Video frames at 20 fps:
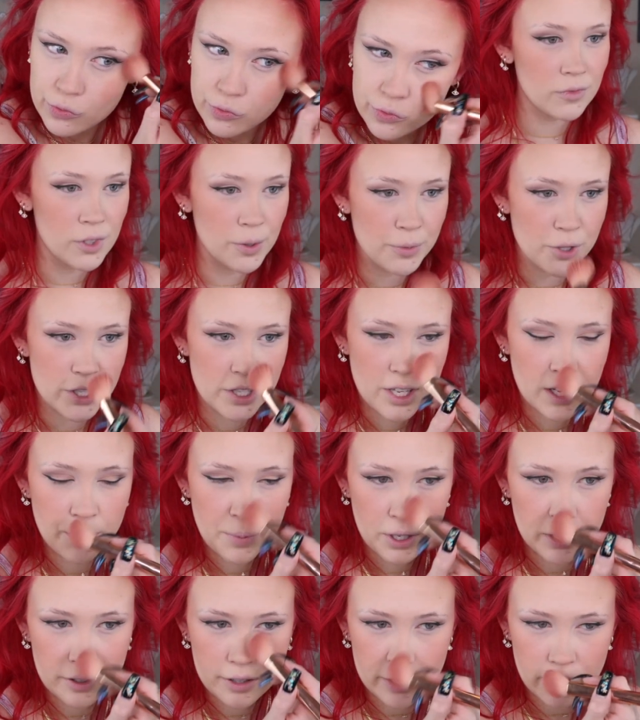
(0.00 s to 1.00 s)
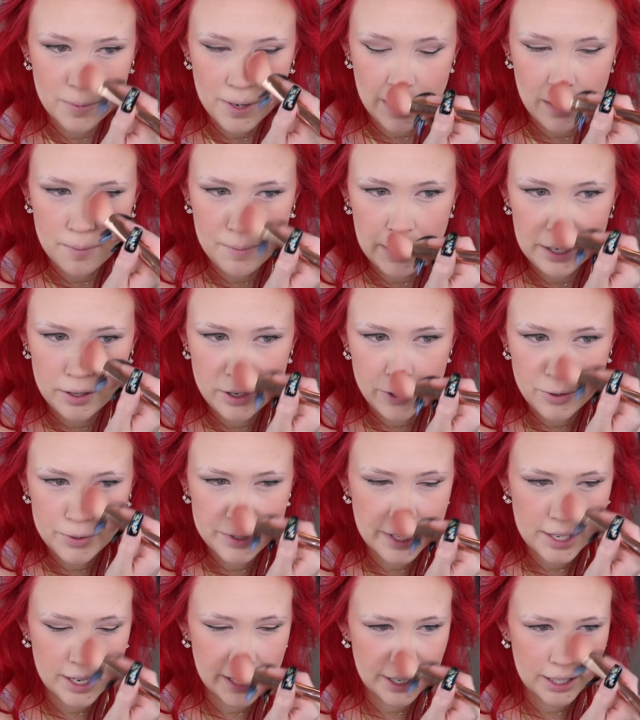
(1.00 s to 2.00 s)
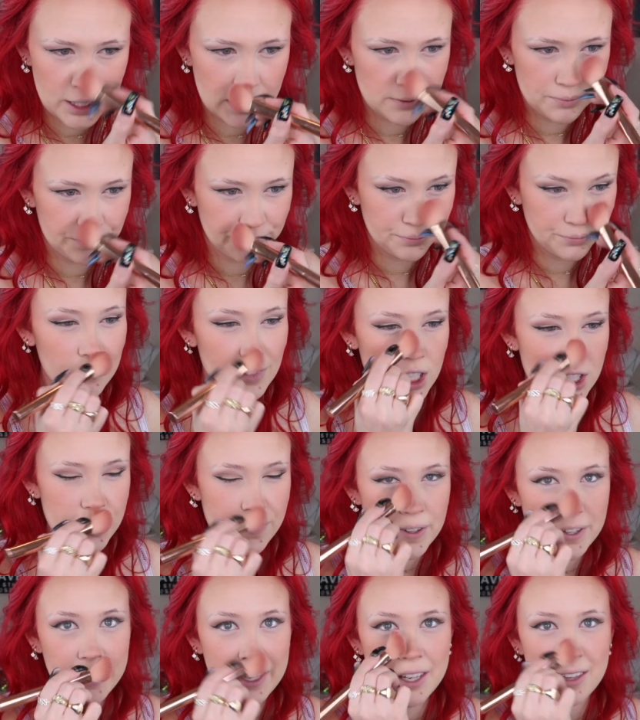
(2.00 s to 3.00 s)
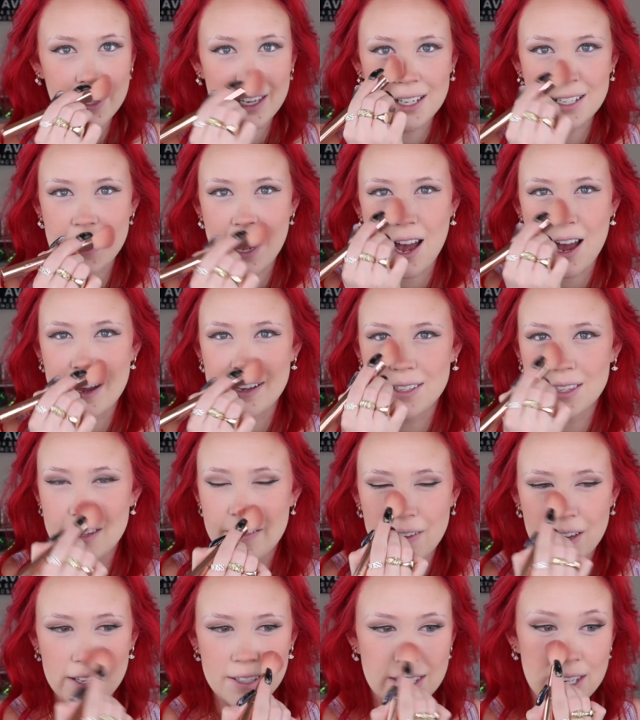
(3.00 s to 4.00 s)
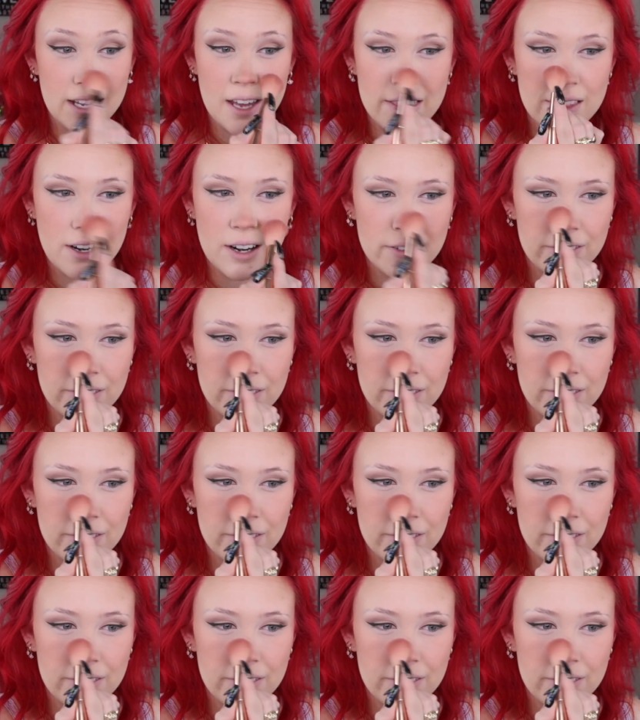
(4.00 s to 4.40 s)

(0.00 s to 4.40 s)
And I'm just gonna put a little bit on my nose here. I just feel like it like ties the face together.